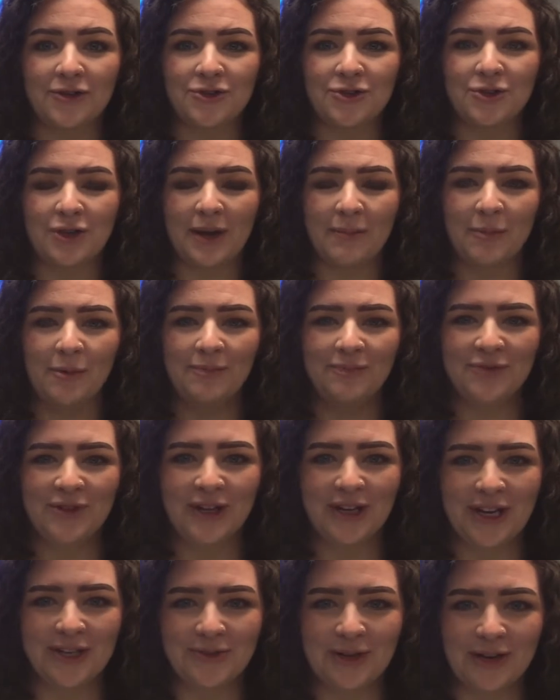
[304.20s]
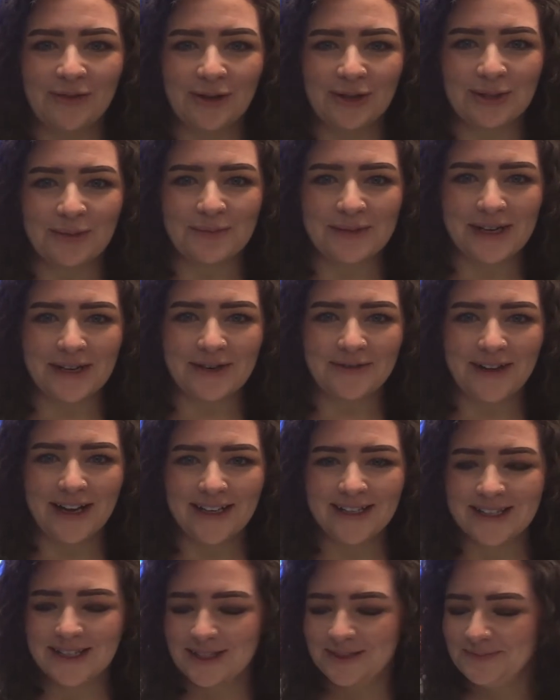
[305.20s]
trip. You guys ready for some sound
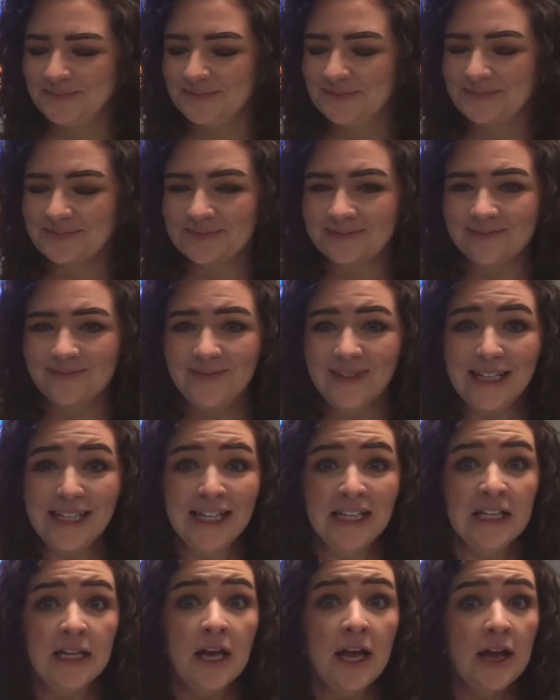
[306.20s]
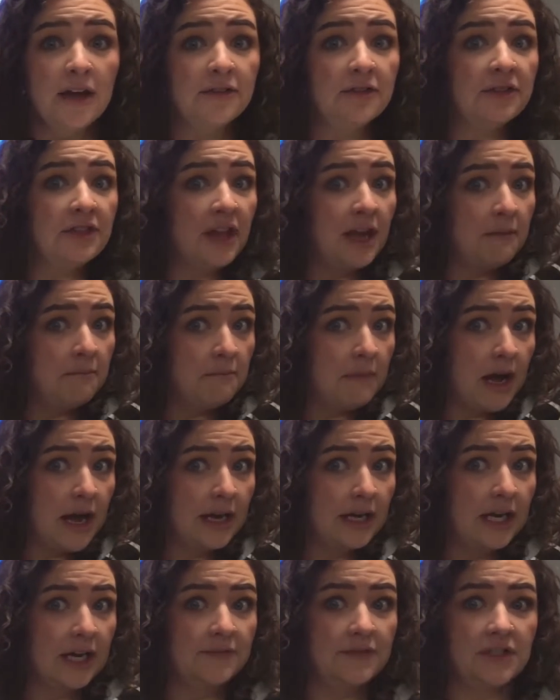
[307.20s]
effects? They might
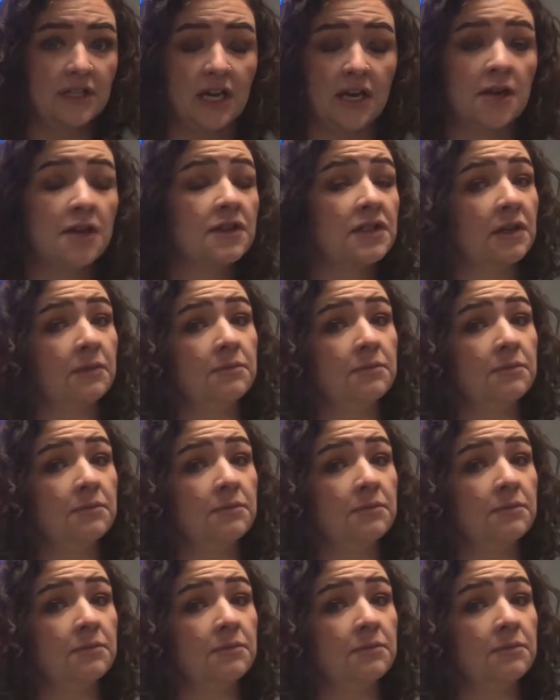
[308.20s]
have seen some